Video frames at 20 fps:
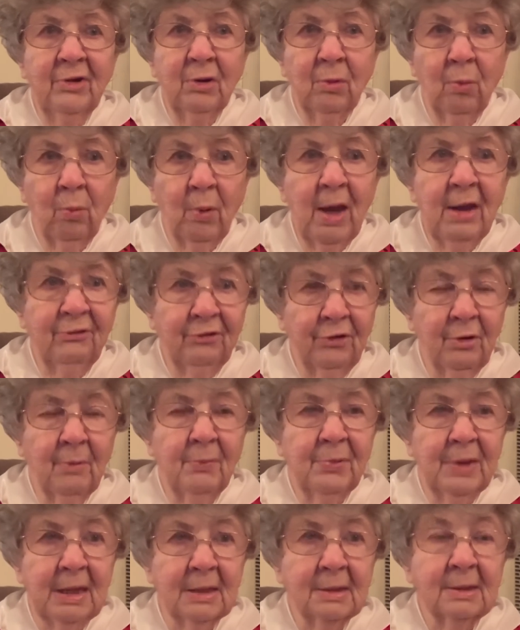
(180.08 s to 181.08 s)
away from
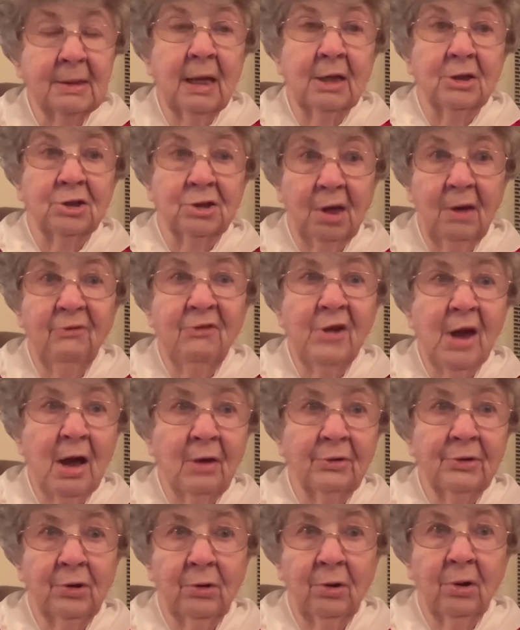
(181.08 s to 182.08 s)
this. And she
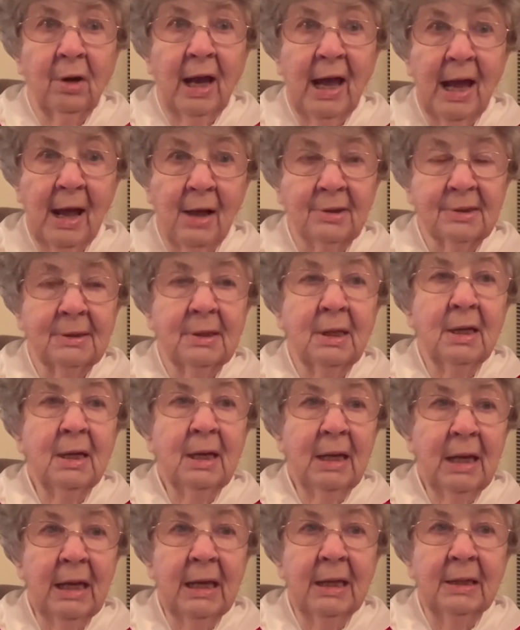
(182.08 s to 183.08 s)
found her a house
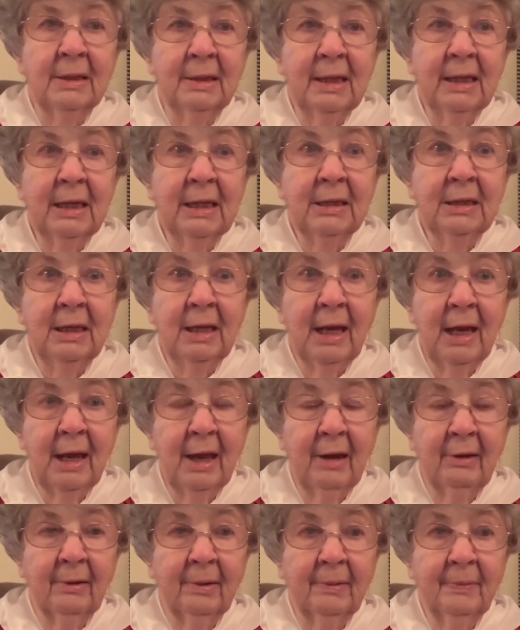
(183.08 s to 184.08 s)
in
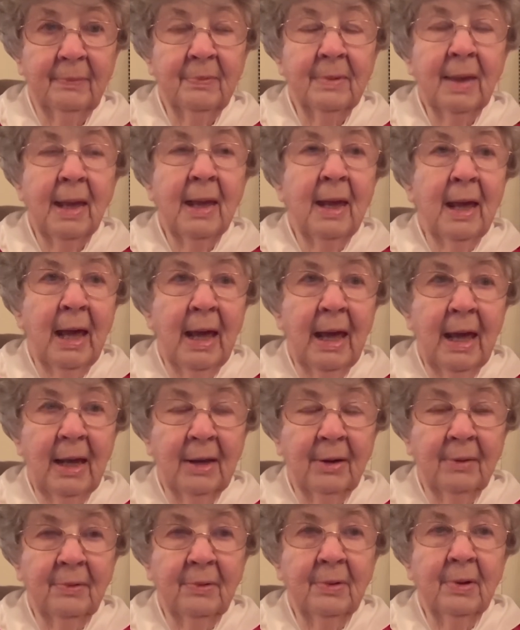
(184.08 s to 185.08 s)
Indiana.
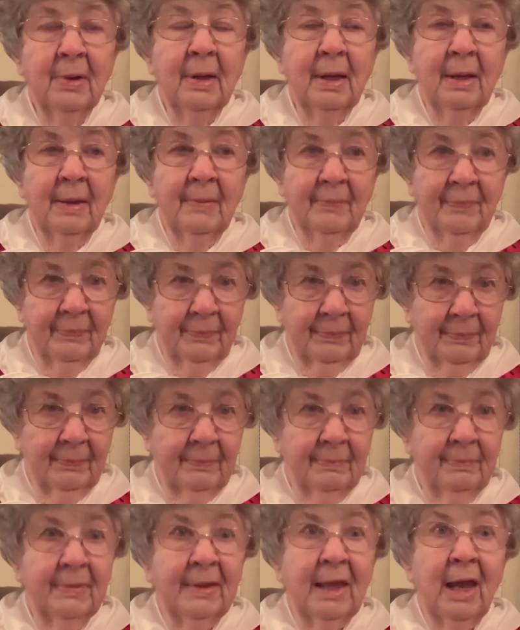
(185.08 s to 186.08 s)
And
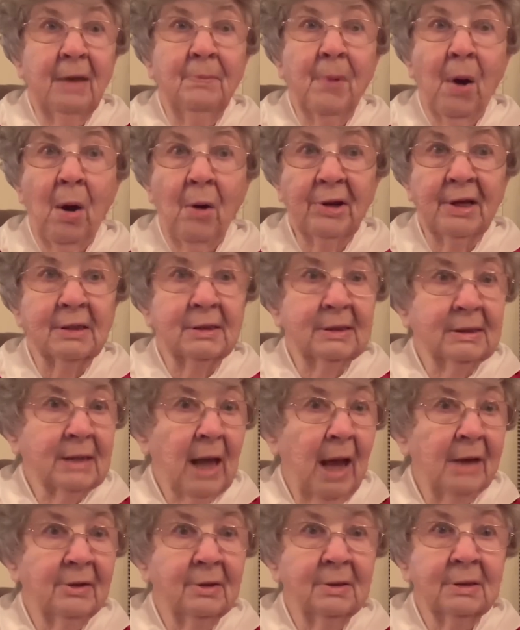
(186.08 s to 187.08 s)
they bought it
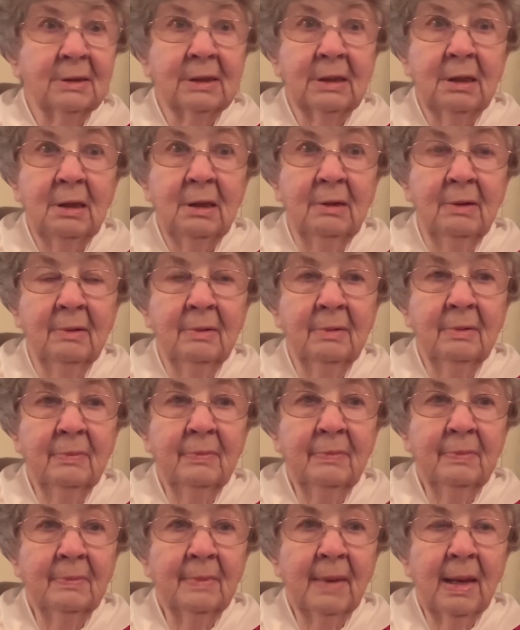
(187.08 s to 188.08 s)
sight unseen.
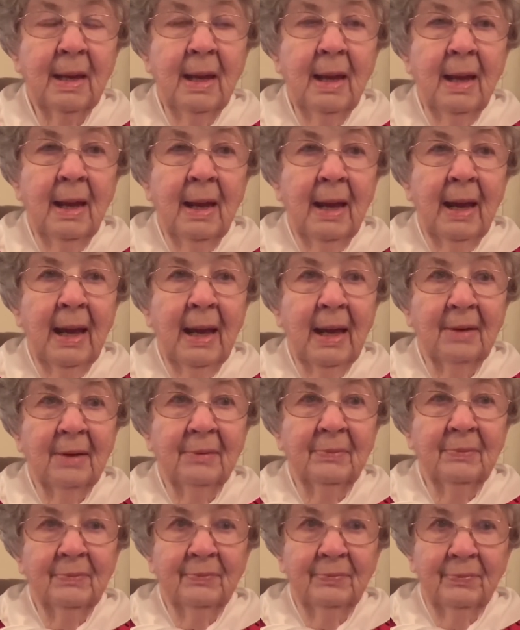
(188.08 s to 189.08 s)

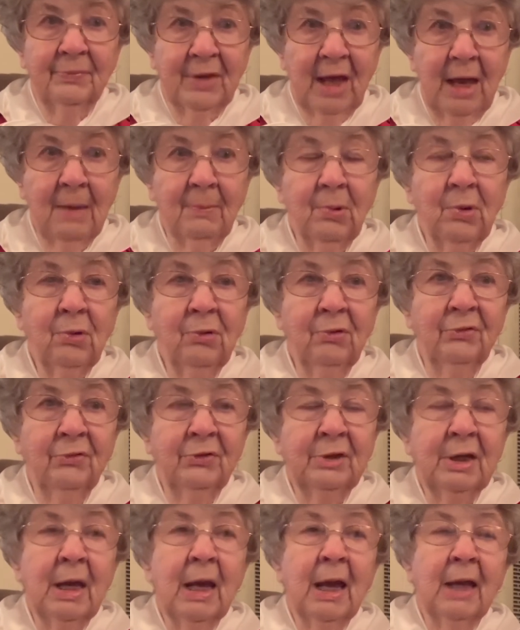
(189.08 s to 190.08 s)
And they
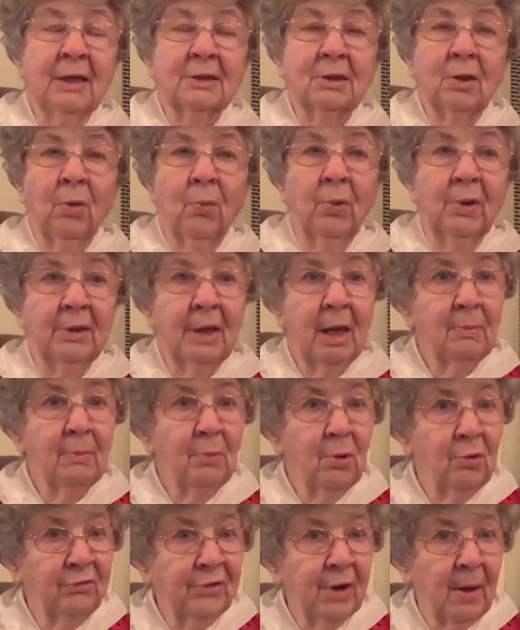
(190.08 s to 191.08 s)
moved. And so when they
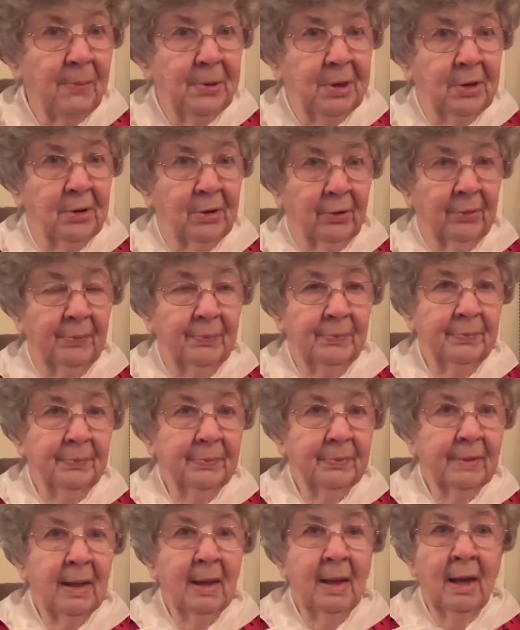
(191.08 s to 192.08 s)
moved up here,
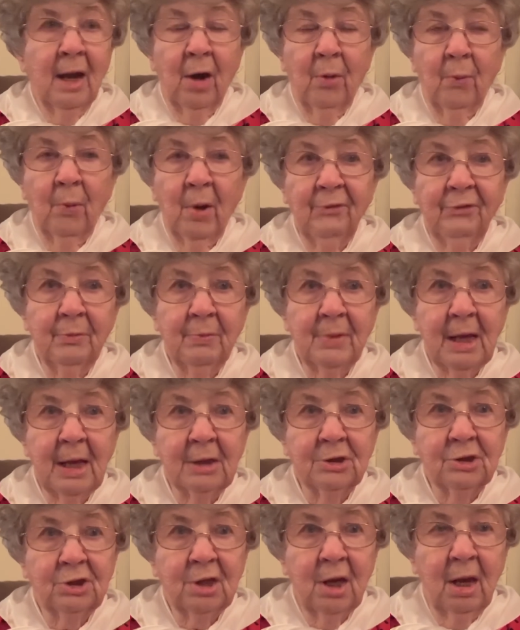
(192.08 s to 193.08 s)
away from that
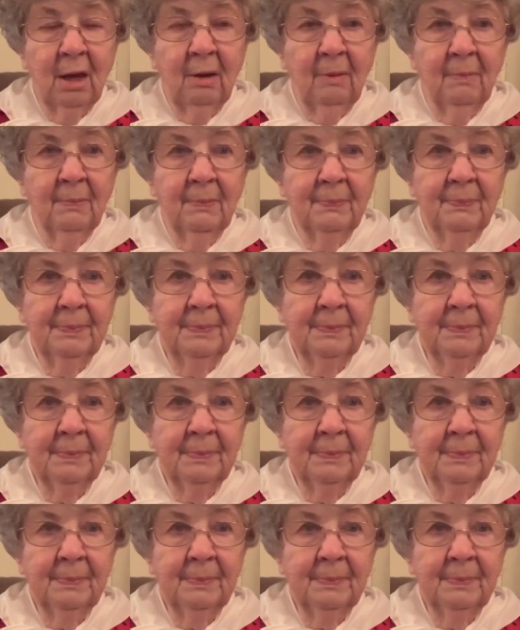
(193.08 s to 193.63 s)
shame,